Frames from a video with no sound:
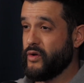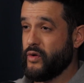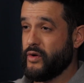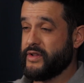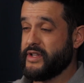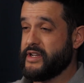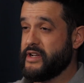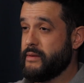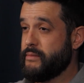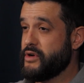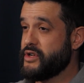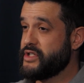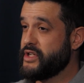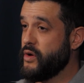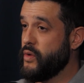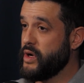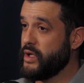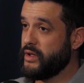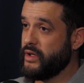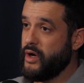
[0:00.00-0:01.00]
or the number is
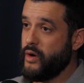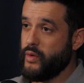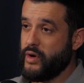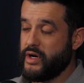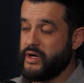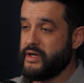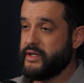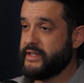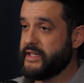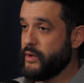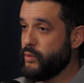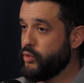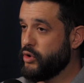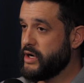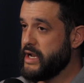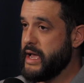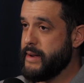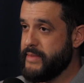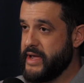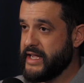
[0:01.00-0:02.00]
going lower, then we're
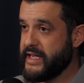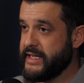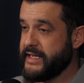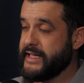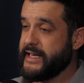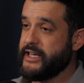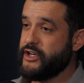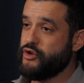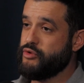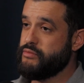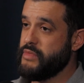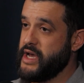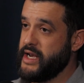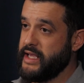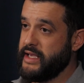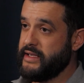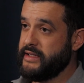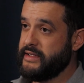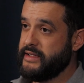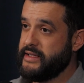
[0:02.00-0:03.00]
not making any new money.